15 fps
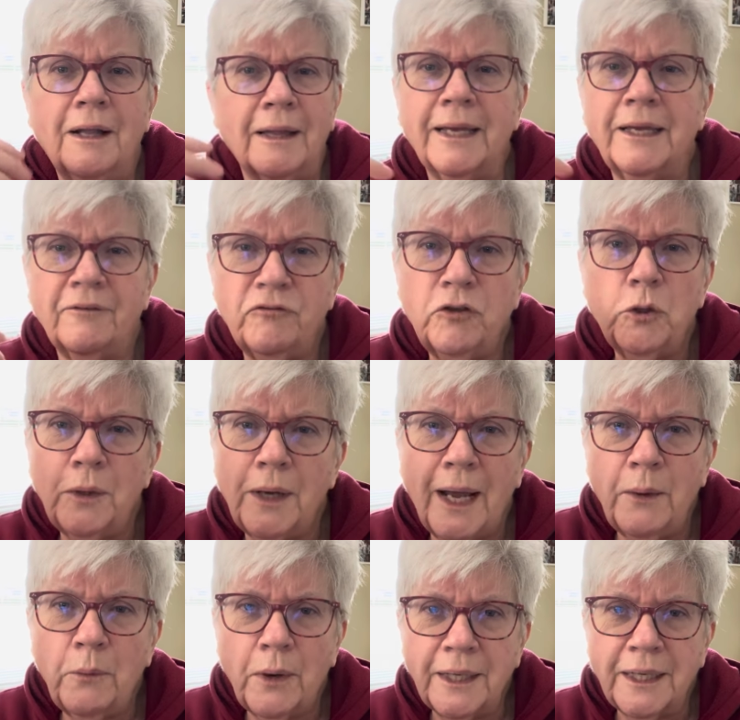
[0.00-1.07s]
Like, if you and
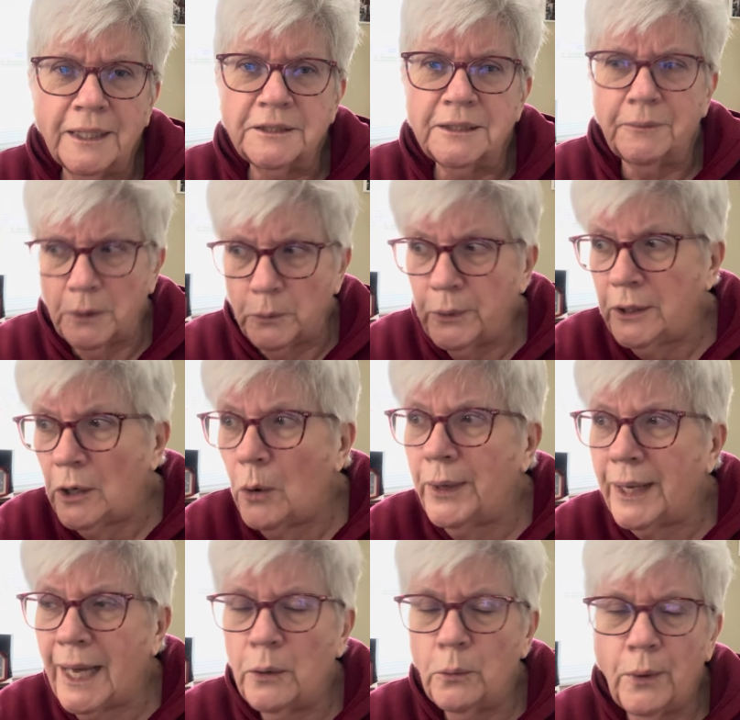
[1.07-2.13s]
I want to get something, we know
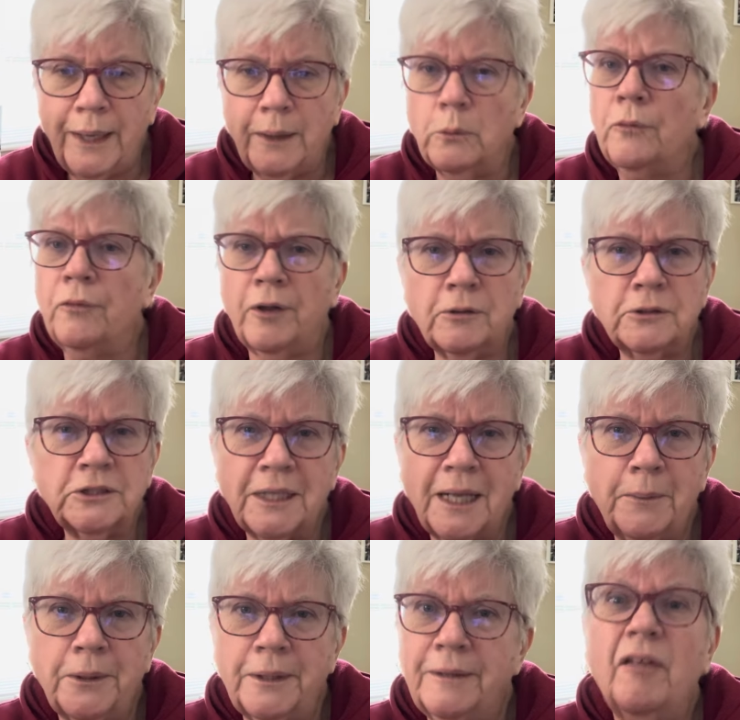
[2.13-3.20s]
we got to wait. When they're a
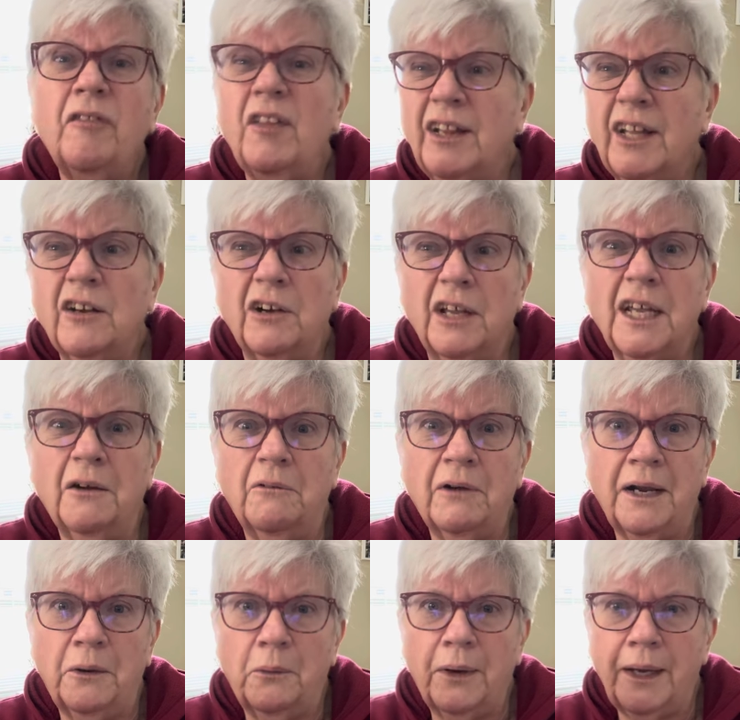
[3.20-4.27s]
celebrity, they think they're going to get it
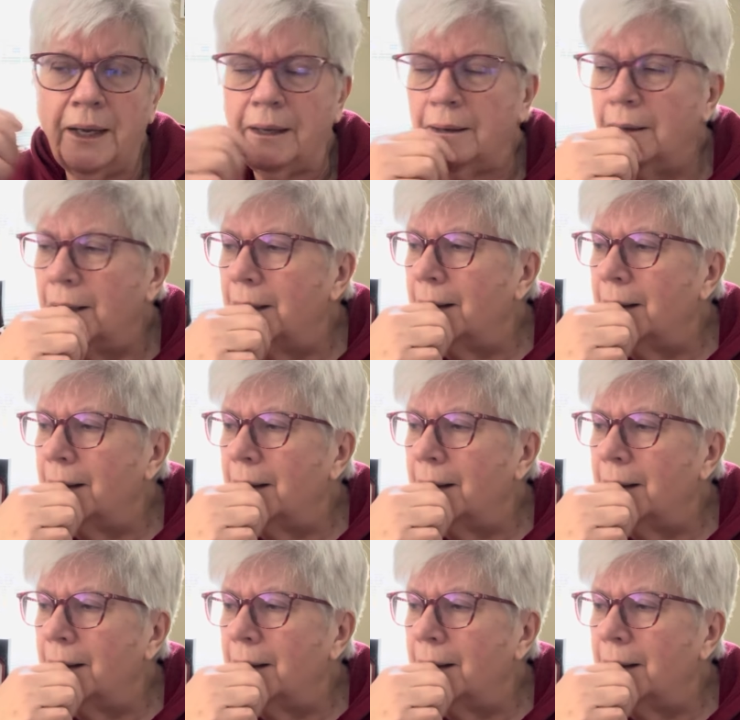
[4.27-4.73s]
right away.